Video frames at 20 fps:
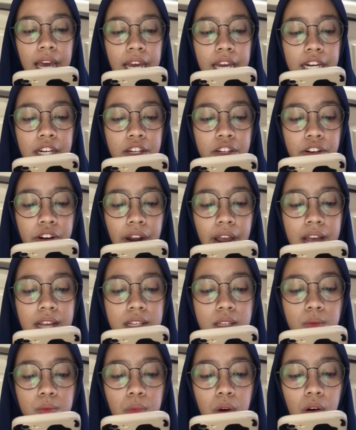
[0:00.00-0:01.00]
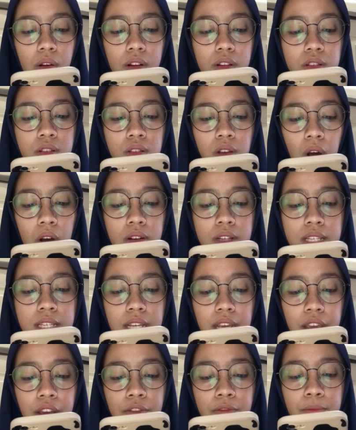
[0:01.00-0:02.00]
increase bowel
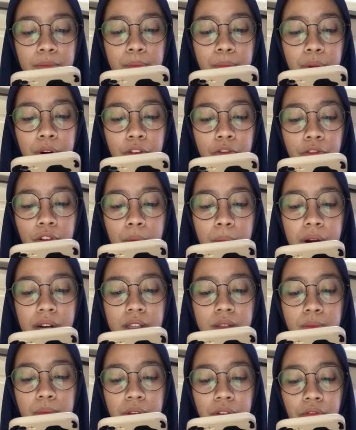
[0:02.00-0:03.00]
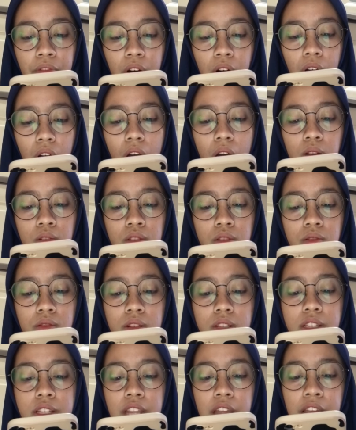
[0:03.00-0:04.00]
sounds if performed before
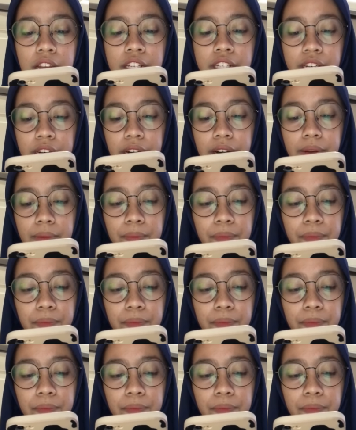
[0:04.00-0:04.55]
auscultation.